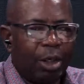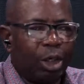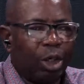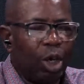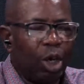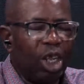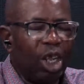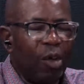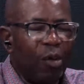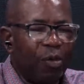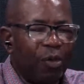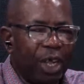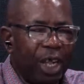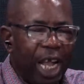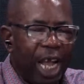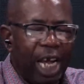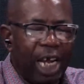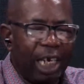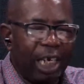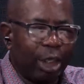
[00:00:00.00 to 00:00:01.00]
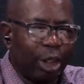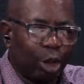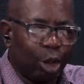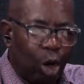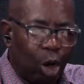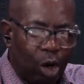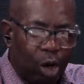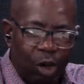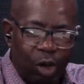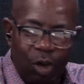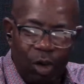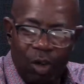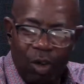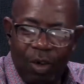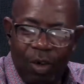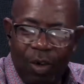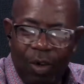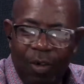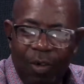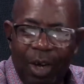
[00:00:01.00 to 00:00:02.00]
So if Kiari talk,
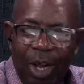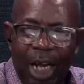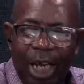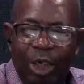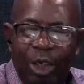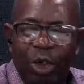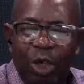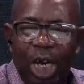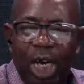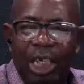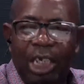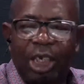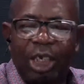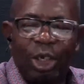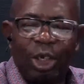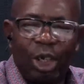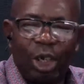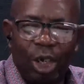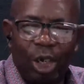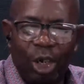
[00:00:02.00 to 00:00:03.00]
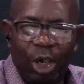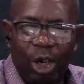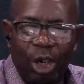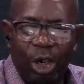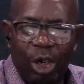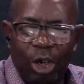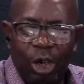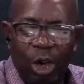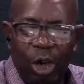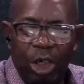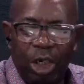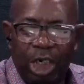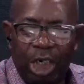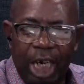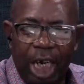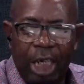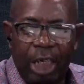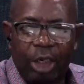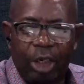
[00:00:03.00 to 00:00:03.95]
Nigeria go shake.